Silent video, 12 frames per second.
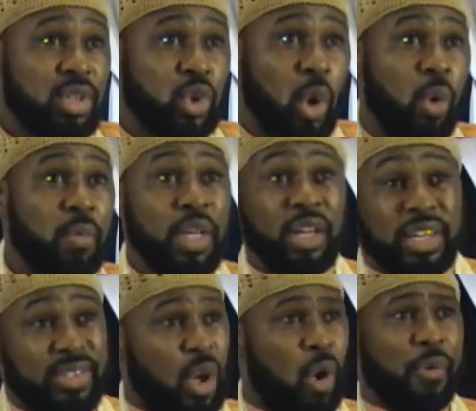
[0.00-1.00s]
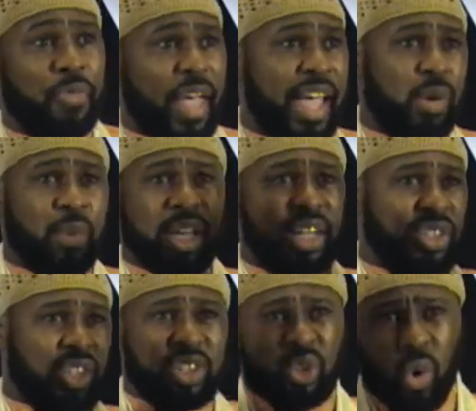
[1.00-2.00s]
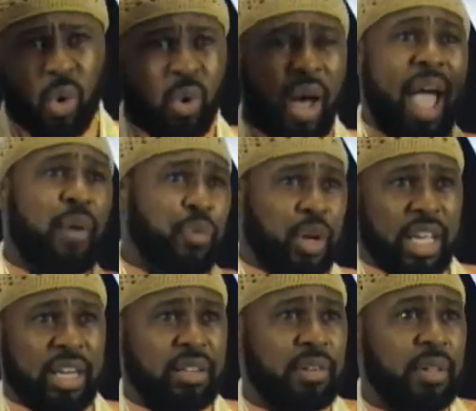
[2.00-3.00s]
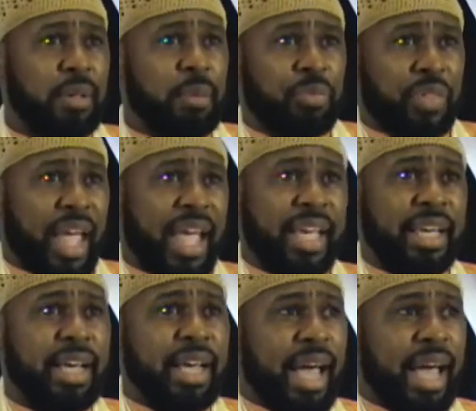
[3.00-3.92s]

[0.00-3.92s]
So this whole thing, we into this whole African thing.